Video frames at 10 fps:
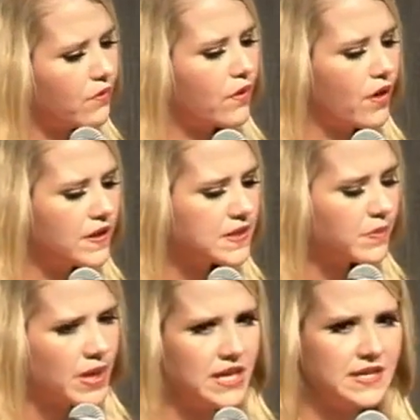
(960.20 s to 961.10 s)
of all these
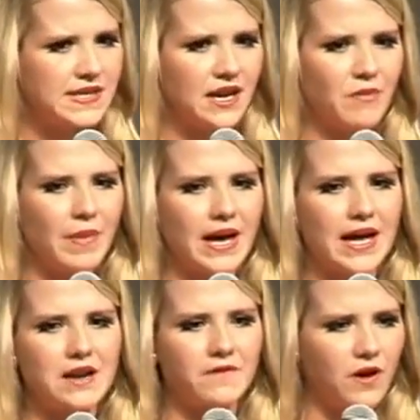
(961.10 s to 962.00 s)
opinions that are
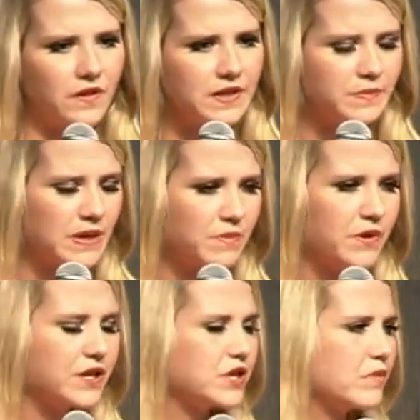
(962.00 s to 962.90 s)
made, of all these people
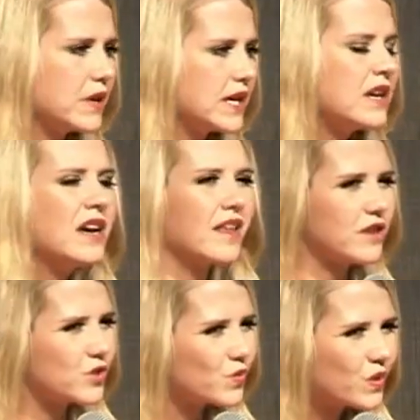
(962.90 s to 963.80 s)
that you meet,
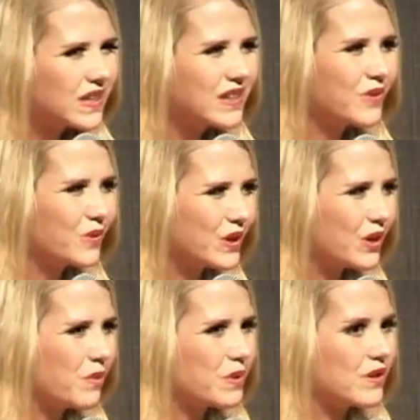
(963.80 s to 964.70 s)
there's really only
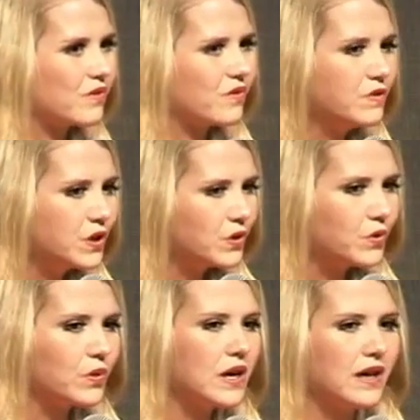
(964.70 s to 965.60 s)
going to be a
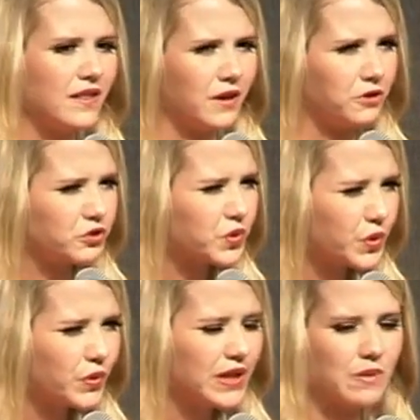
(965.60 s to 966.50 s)
few that are
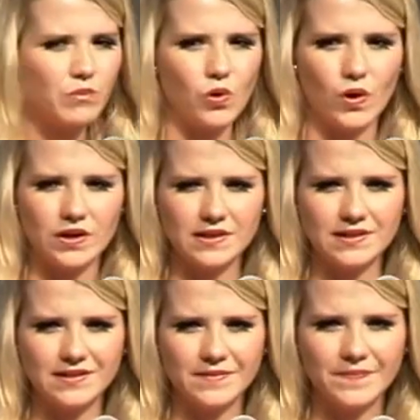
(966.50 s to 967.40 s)
truly
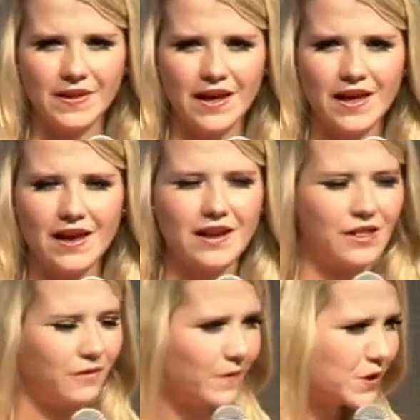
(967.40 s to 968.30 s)
important. Now,
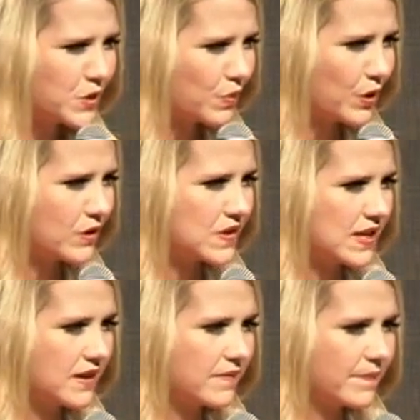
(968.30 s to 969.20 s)
the first
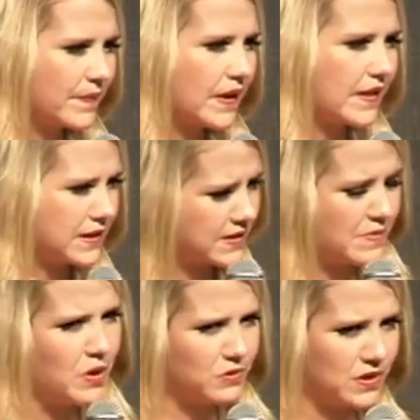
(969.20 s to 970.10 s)
person that's the
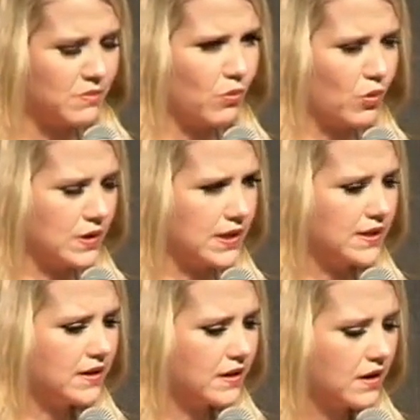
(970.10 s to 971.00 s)
most
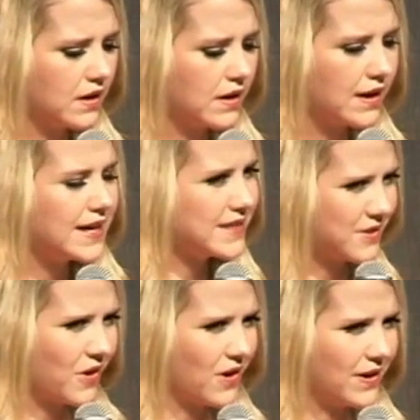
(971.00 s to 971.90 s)
important is
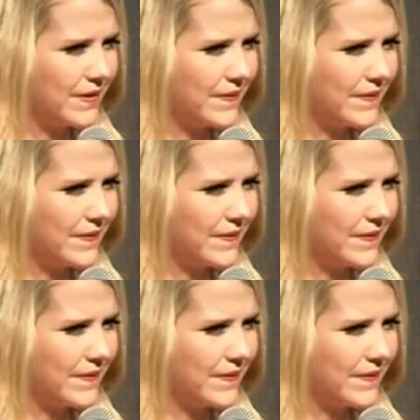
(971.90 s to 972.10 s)
God,